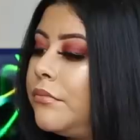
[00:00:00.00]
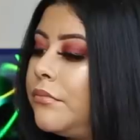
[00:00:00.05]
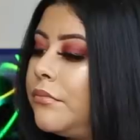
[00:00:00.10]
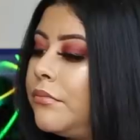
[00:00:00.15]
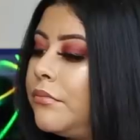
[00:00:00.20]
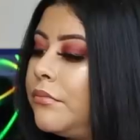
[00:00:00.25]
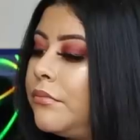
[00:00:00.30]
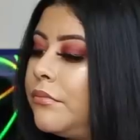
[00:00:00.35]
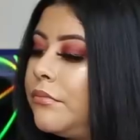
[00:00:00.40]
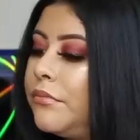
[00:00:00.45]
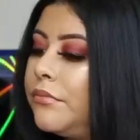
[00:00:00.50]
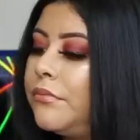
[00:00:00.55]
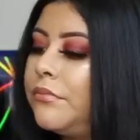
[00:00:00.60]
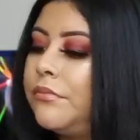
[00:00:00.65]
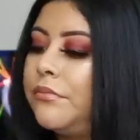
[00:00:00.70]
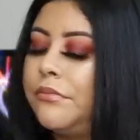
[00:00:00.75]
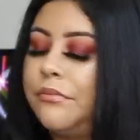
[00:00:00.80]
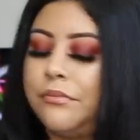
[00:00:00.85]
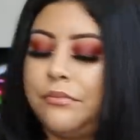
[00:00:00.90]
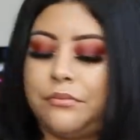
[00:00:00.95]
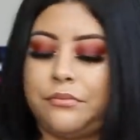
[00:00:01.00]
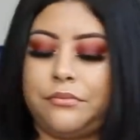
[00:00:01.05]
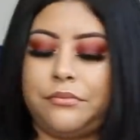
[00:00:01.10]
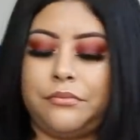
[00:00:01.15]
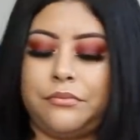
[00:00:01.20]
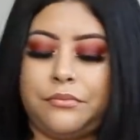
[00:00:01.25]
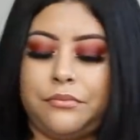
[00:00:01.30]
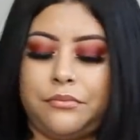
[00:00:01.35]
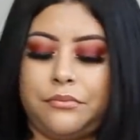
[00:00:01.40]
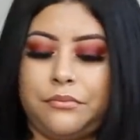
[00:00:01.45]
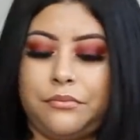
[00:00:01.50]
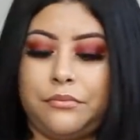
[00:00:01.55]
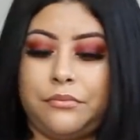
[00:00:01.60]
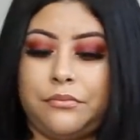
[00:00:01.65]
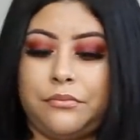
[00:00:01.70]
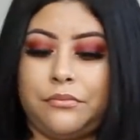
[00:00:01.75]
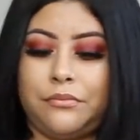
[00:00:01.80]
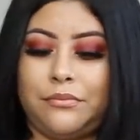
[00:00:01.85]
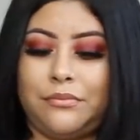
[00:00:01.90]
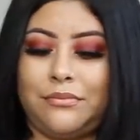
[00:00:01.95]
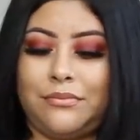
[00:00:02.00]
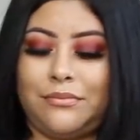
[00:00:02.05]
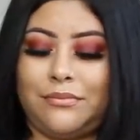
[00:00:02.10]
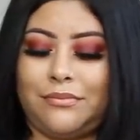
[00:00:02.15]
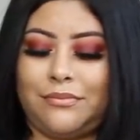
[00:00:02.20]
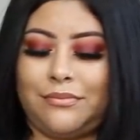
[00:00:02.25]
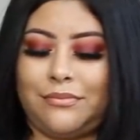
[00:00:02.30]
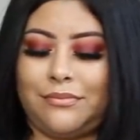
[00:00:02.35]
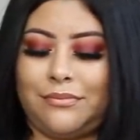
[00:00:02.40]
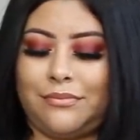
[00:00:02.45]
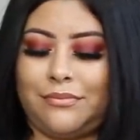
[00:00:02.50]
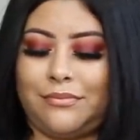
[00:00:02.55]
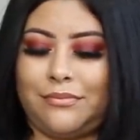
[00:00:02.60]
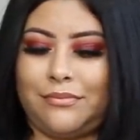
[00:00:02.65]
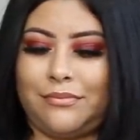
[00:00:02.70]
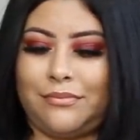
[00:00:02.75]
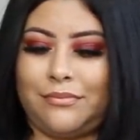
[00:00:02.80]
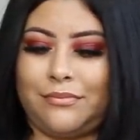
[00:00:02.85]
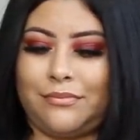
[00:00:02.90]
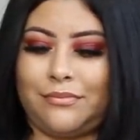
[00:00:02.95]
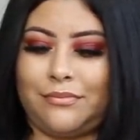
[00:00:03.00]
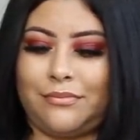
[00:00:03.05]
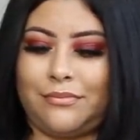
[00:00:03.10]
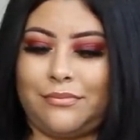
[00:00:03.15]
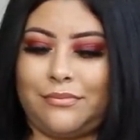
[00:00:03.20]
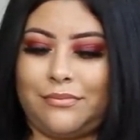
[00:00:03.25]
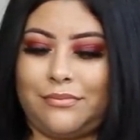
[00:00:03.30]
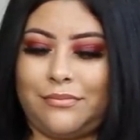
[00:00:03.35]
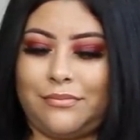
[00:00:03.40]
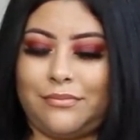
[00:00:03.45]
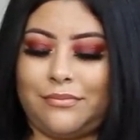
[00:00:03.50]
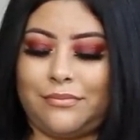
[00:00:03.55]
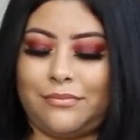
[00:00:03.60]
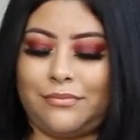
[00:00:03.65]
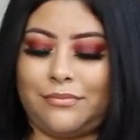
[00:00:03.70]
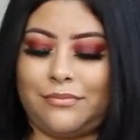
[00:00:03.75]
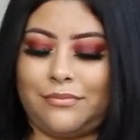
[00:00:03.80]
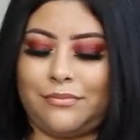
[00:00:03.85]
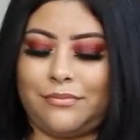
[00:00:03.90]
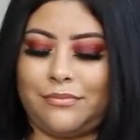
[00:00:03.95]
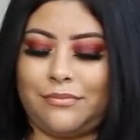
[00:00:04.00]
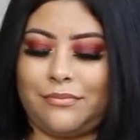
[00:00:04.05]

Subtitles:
(silent)